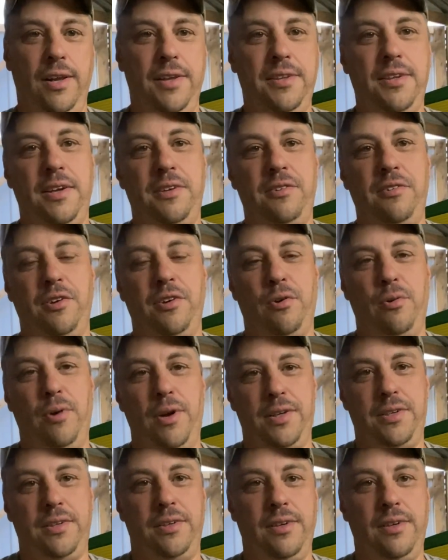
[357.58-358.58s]
let's answer the
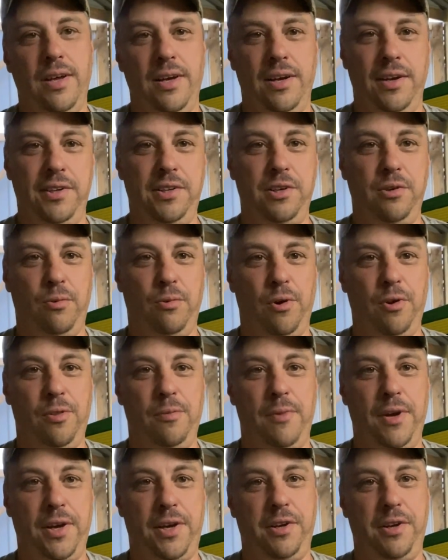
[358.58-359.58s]
question, is it worth
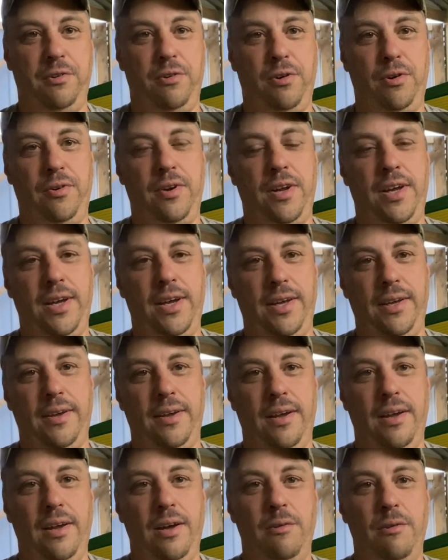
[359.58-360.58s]
making your own hay?
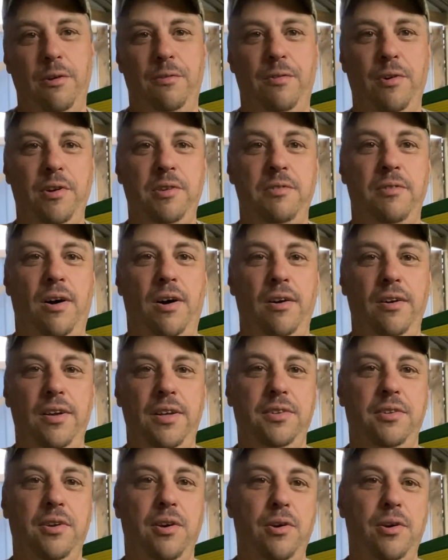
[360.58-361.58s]
Well, first of all,
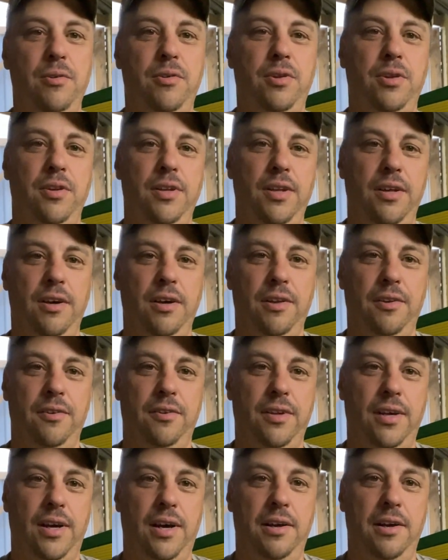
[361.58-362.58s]
let's go to the other
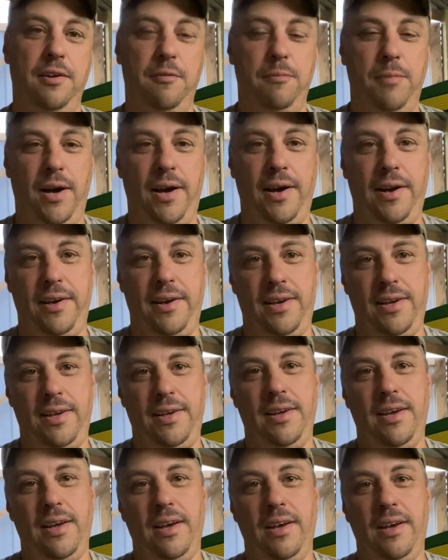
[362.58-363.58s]
side of buying
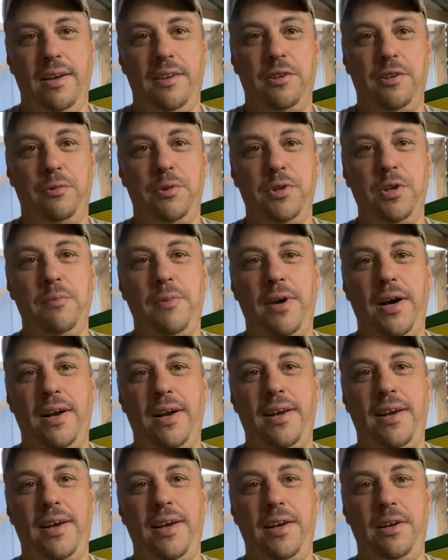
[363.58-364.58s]
hay. So when you're
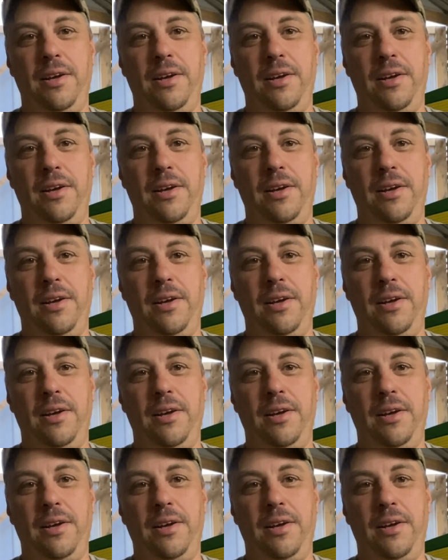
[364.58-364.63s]
buying hay,